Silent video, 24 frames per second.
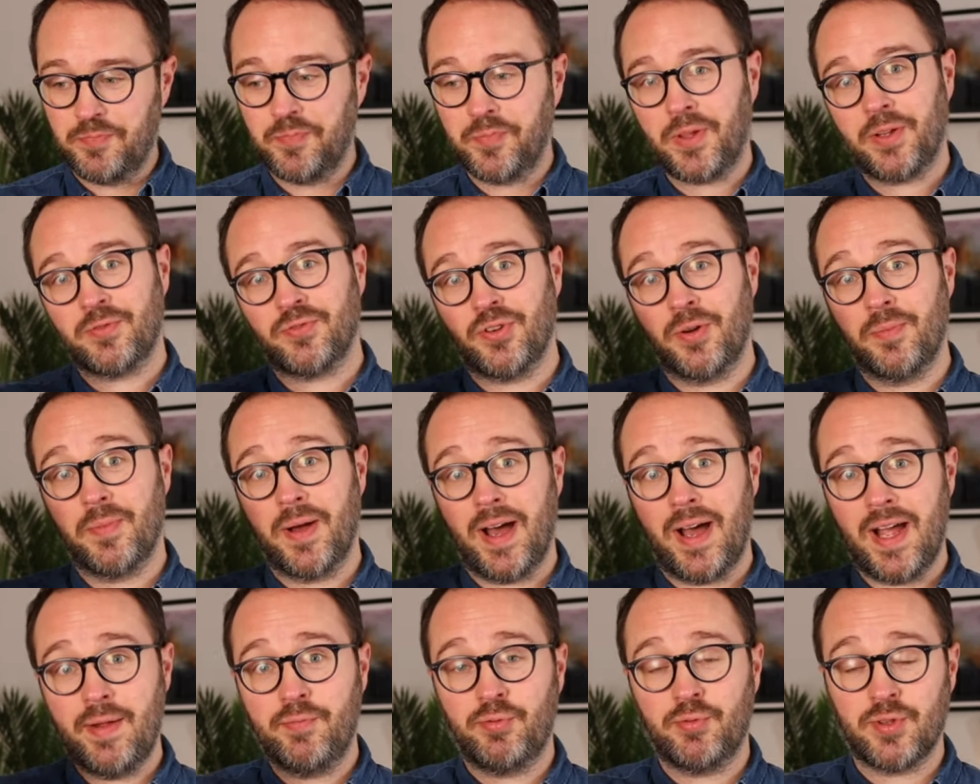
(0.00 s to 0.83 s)
from
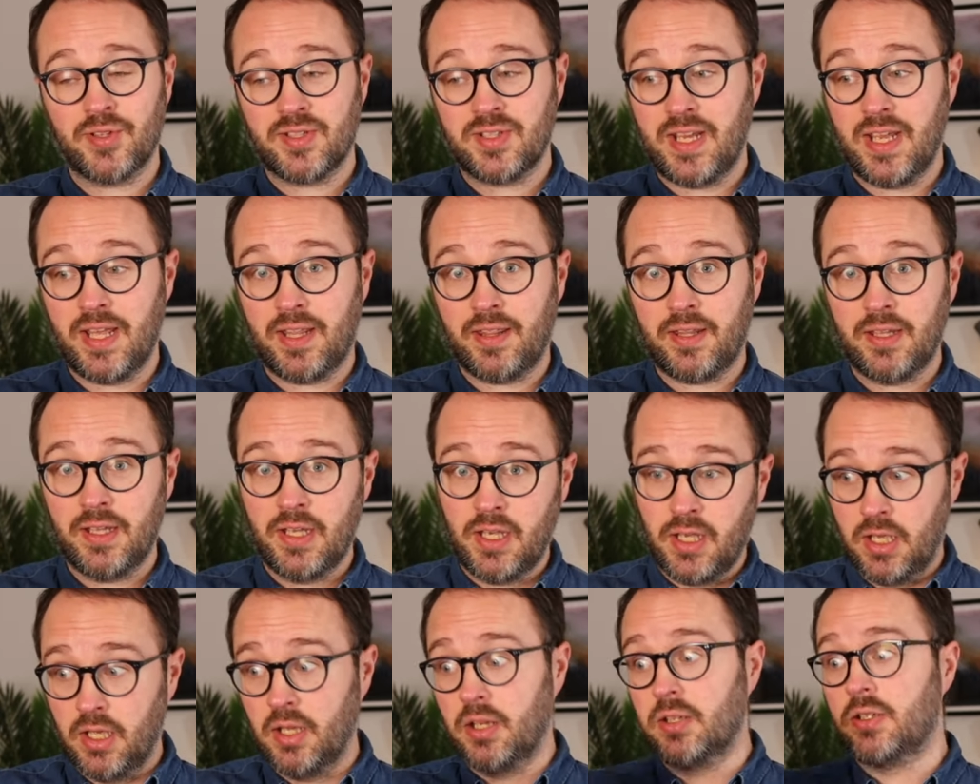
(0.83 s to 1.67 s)
April the 6th
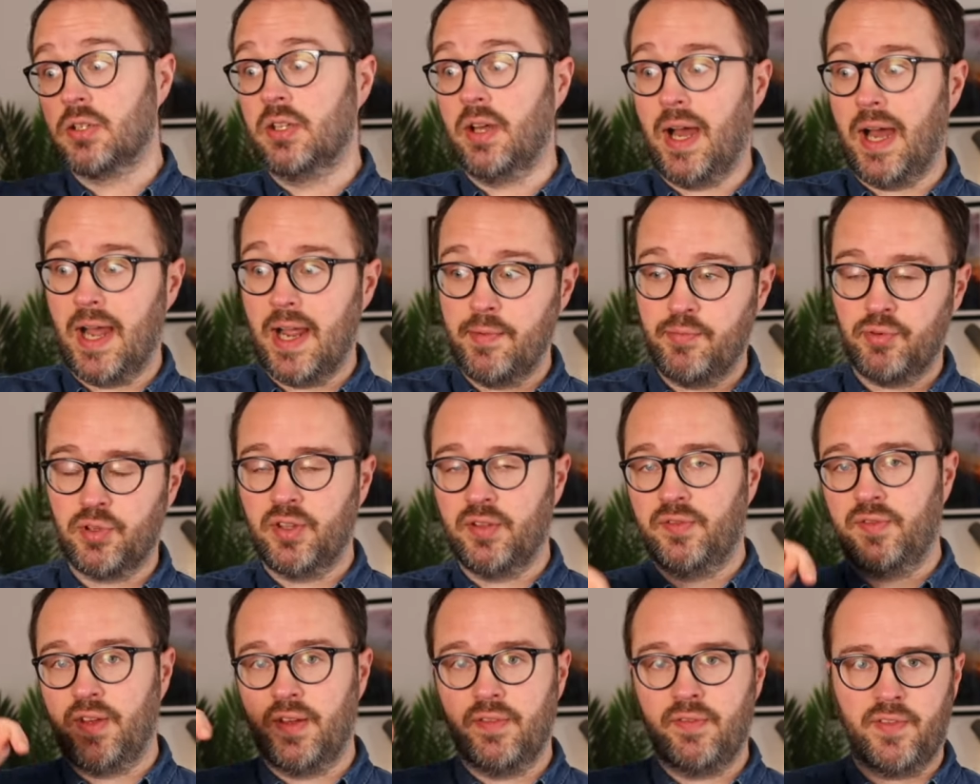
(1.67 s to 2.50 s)
to the April the
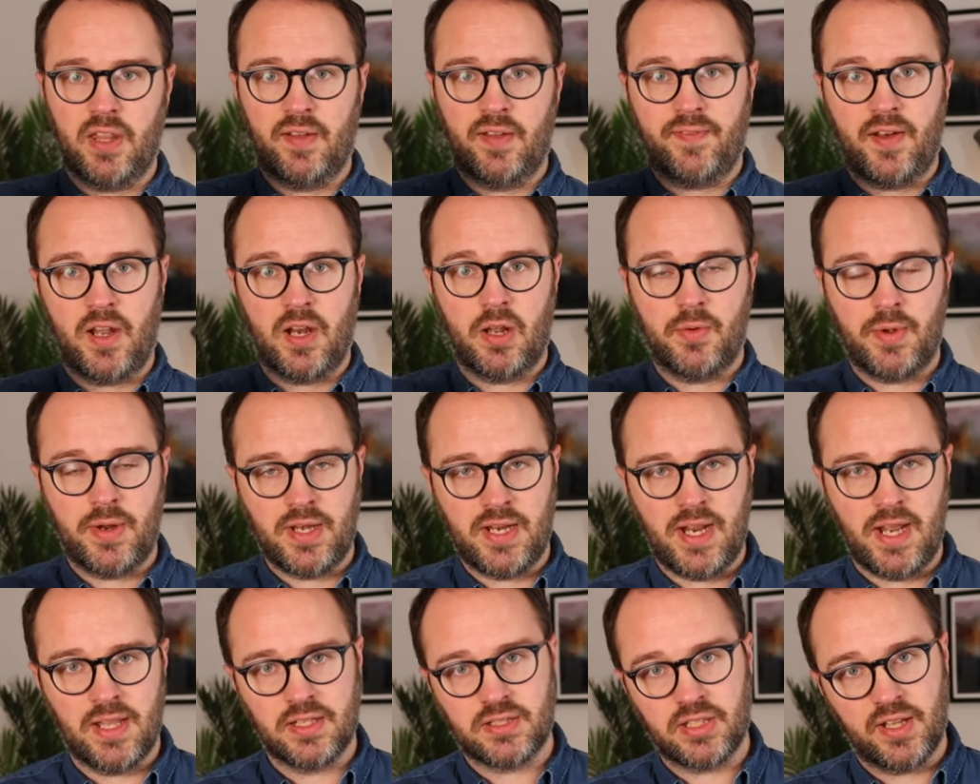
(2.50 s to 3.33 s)
5th for the following
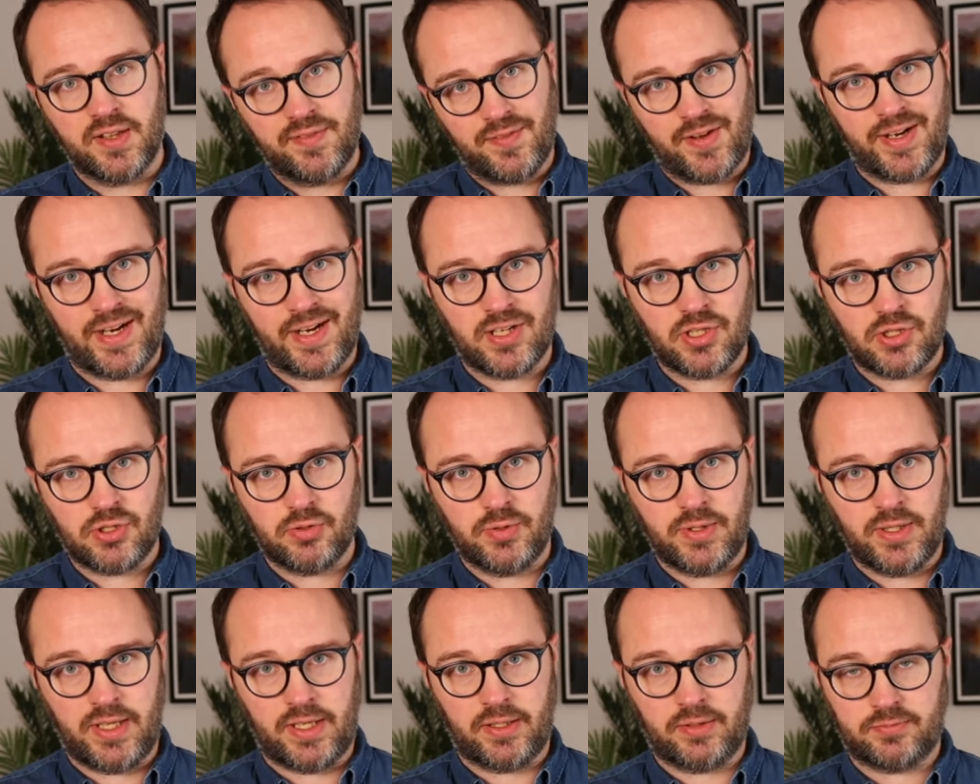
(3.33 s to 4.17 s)
year, so the financial
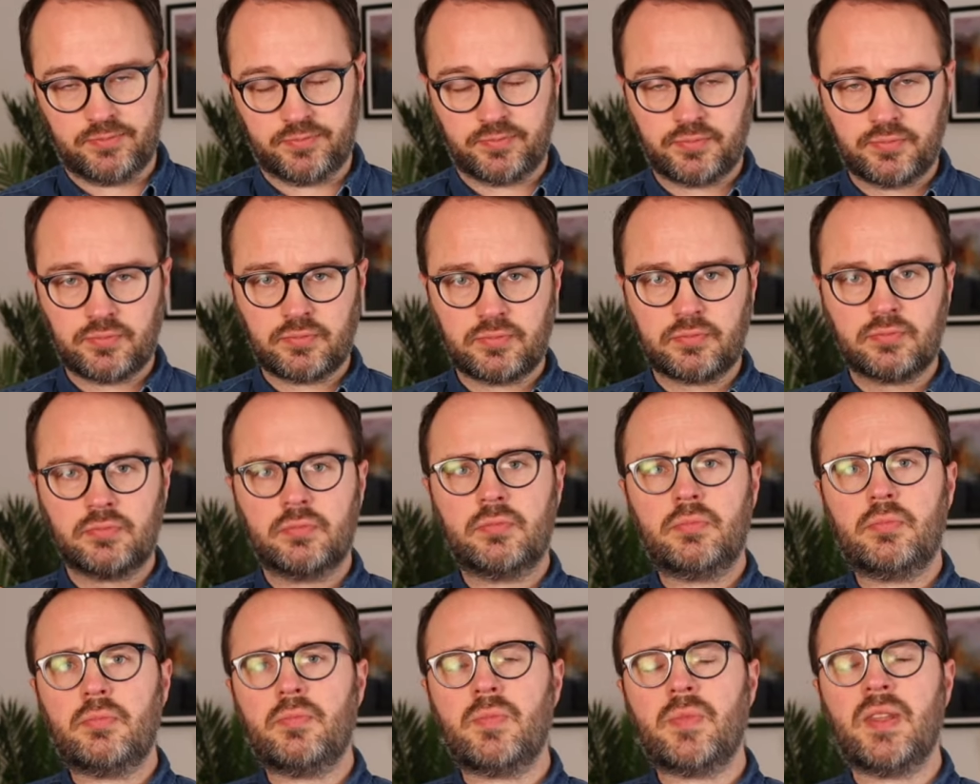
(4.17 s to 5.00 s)
year.
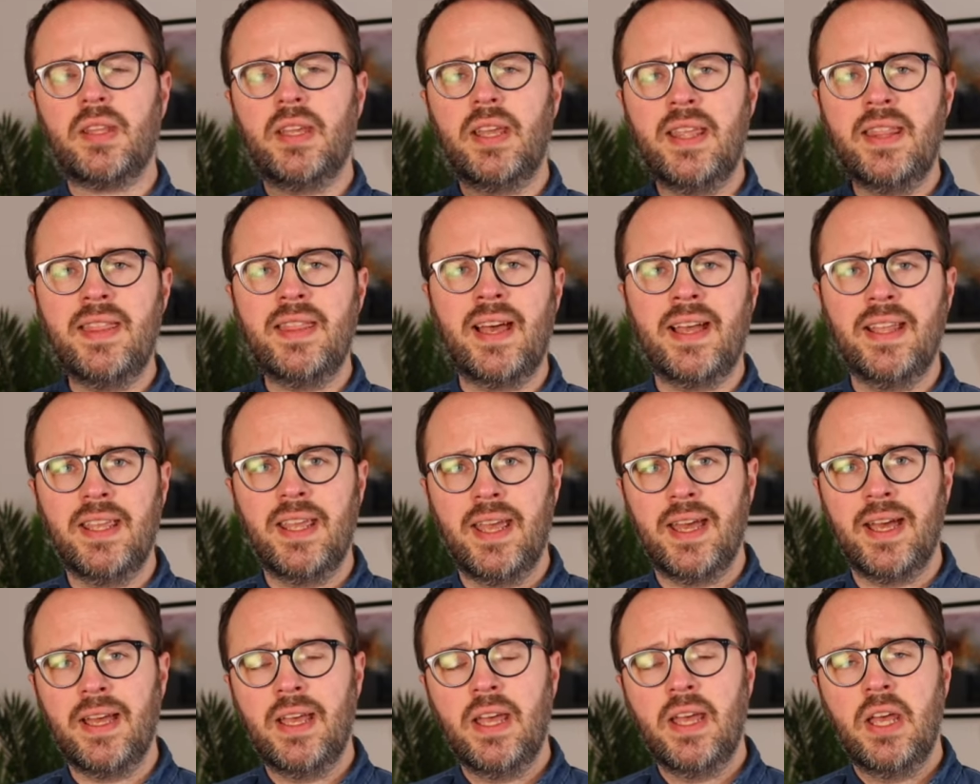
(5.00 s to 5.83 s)
In that
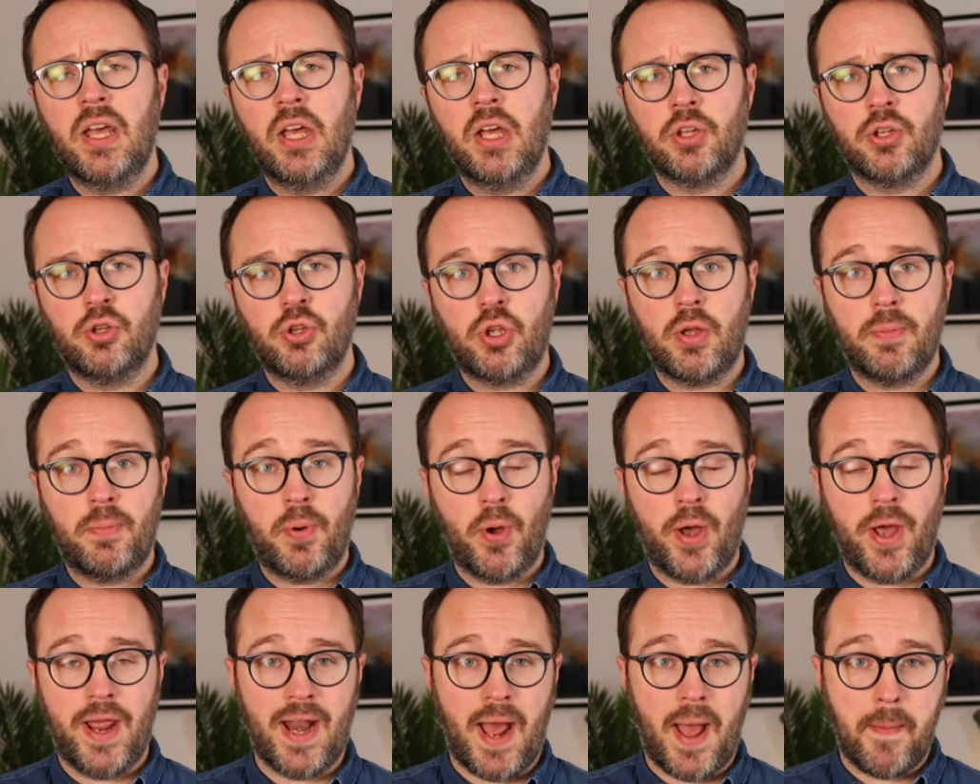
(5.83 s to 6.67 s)
year, you can
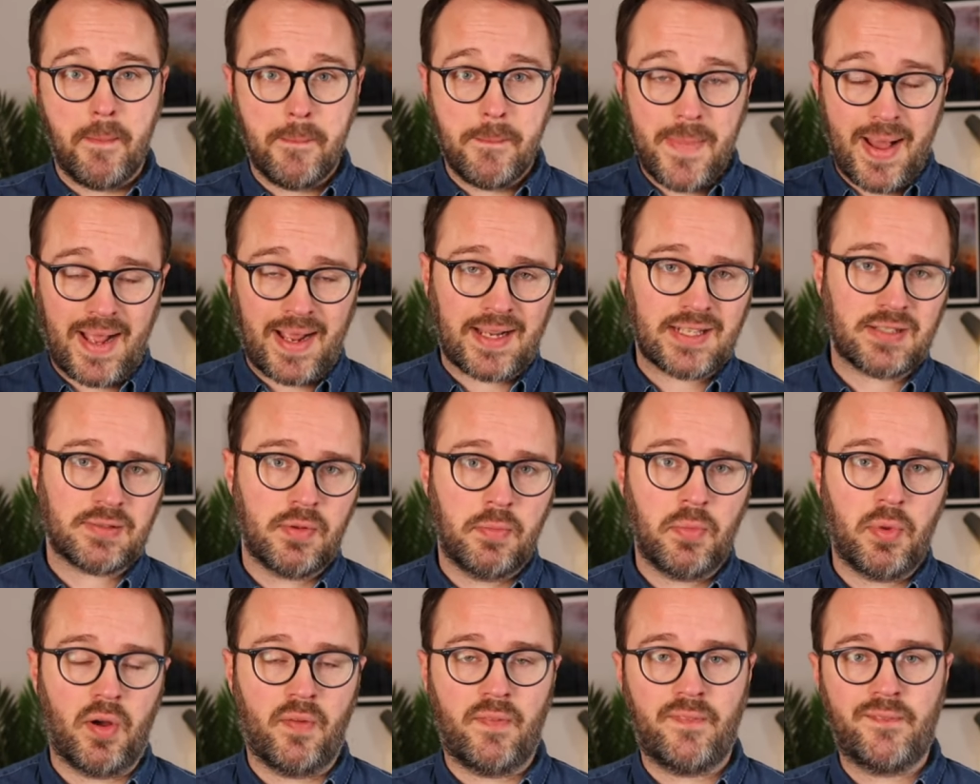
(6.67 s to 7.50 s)
put in a maximum
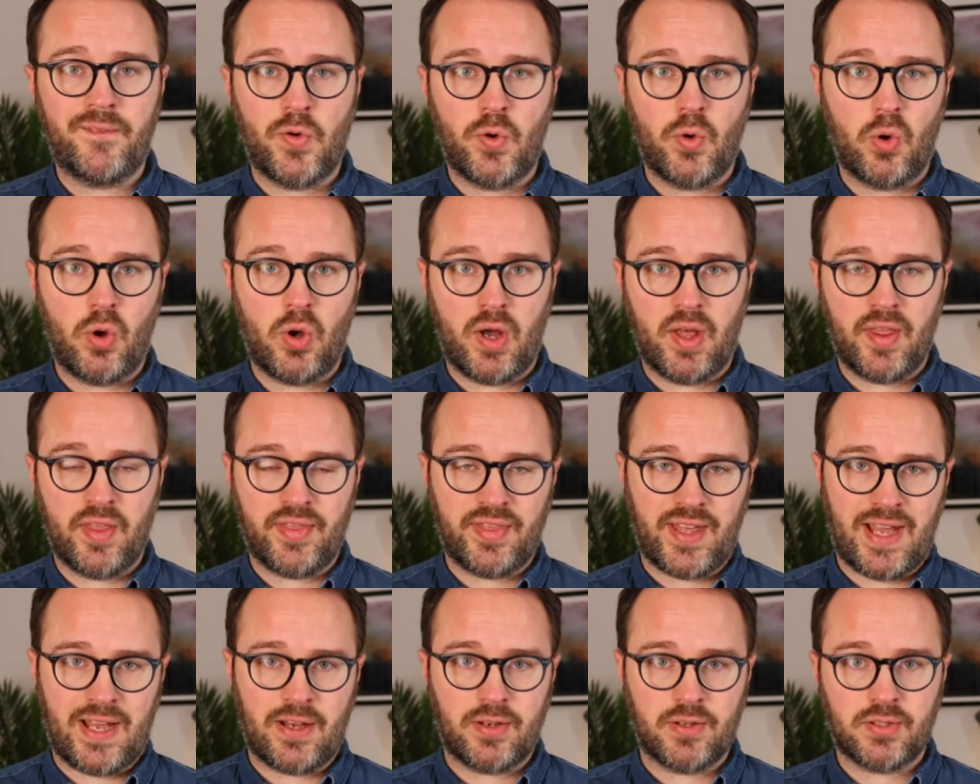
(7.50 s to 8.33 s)
of
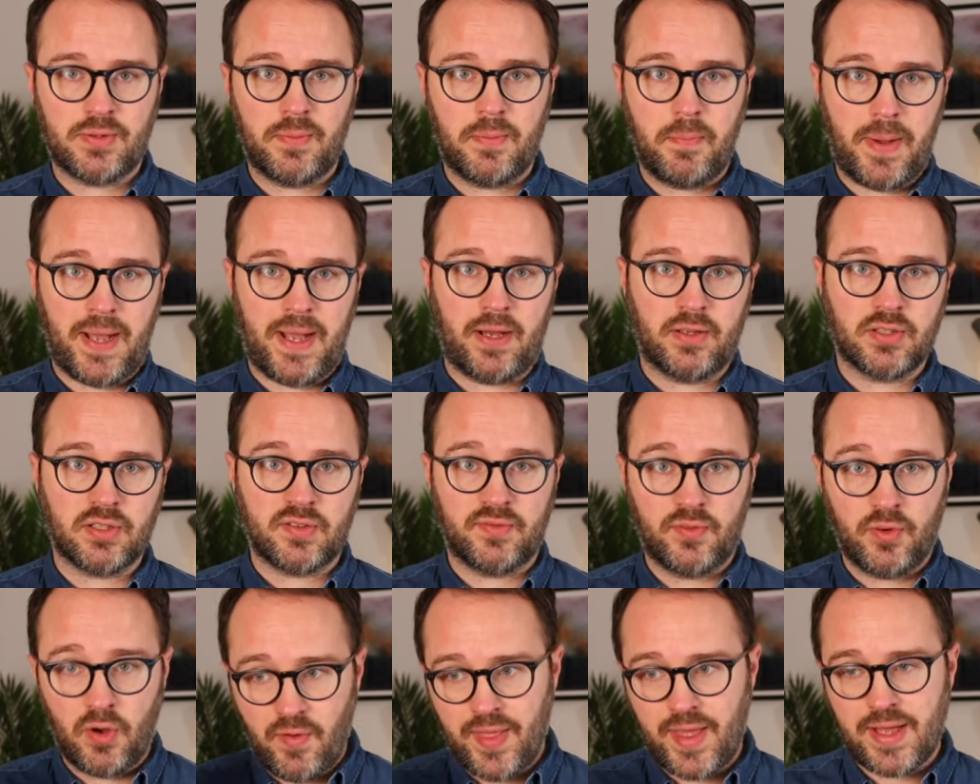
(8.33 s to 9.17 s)
£4,000.
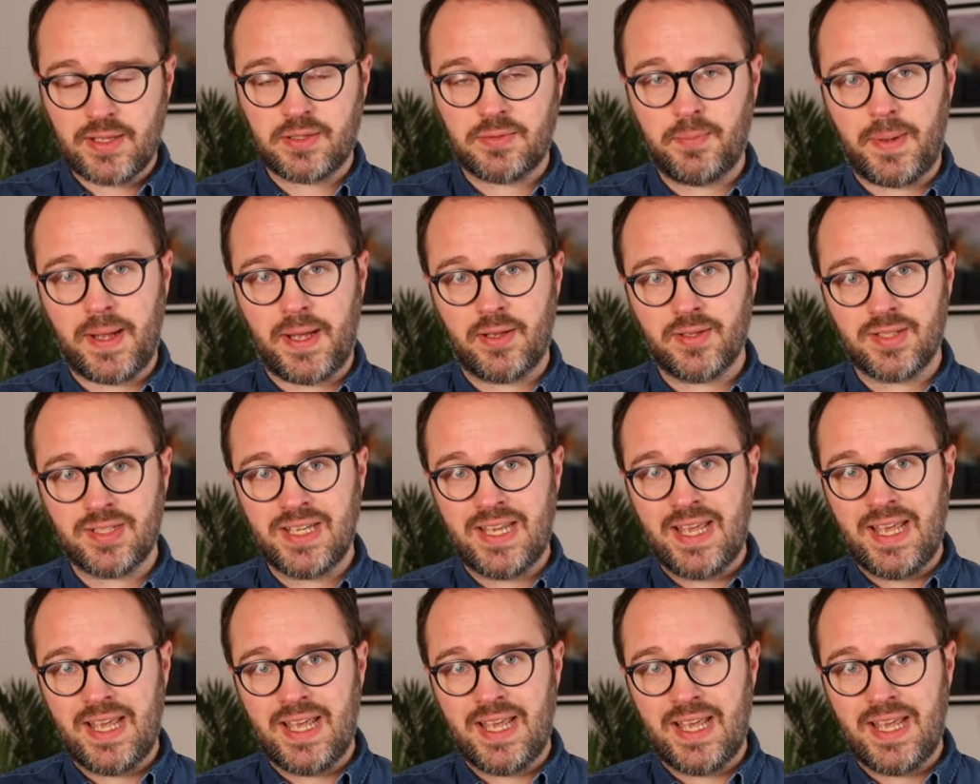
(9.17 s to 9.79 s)
£4,000